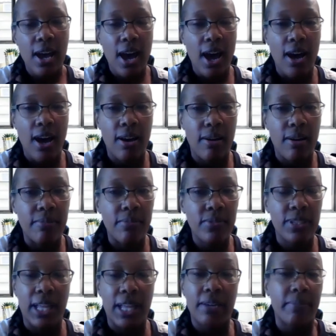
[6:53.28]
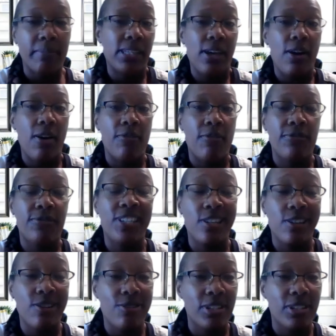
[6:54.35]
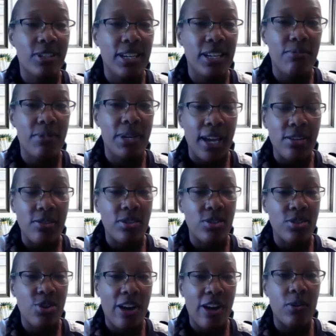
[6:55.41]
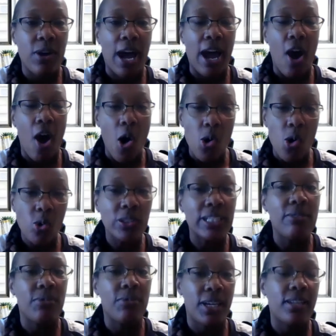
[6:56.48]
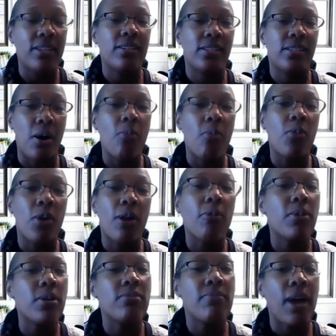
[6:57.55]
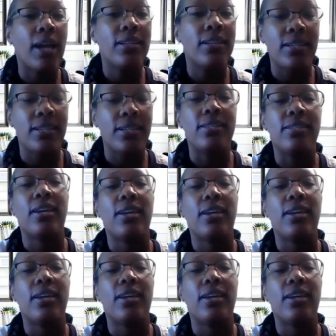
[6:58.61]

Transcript: um, like myself, generally when I used to travel, I only went somewhere with my kids.